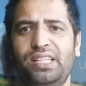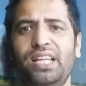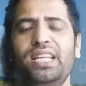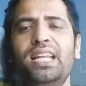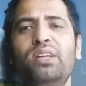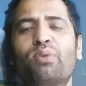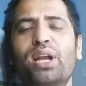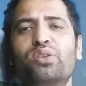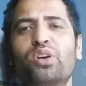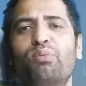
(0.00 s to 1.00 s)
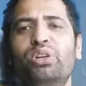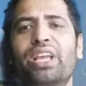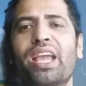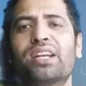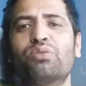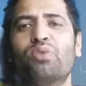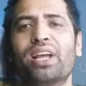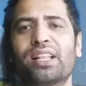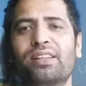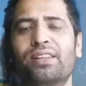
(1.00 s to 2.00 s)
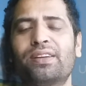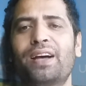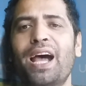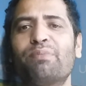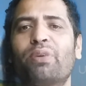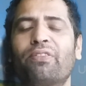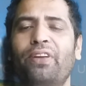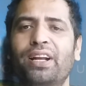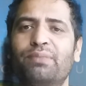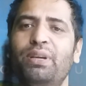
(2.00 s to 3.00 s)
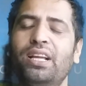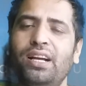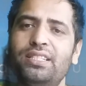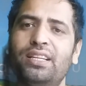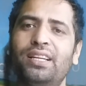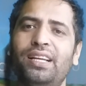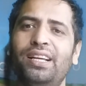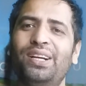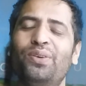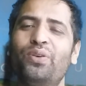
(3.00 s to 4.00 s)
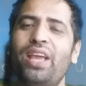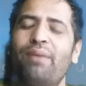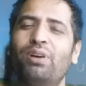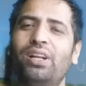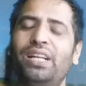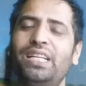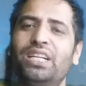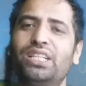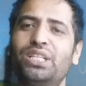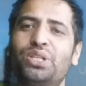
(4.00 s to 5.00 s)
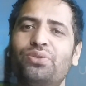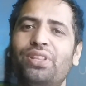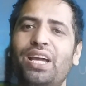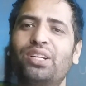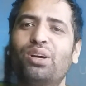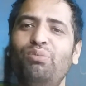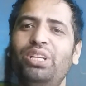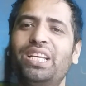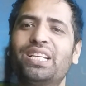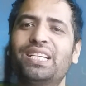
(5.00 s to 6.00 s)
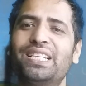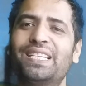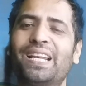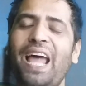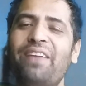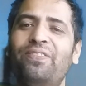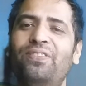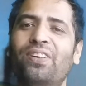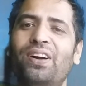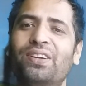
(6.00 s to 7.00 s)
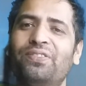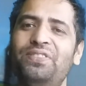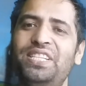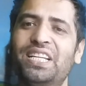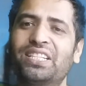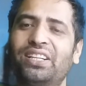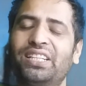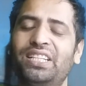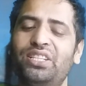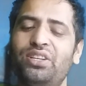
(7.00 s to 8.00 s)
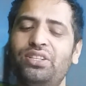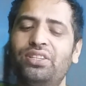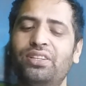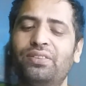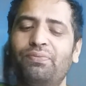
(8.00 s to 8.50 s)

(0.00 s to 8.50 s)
They really want to communicate well and perfect because we have already understood that communication is the lifeblood of business organization.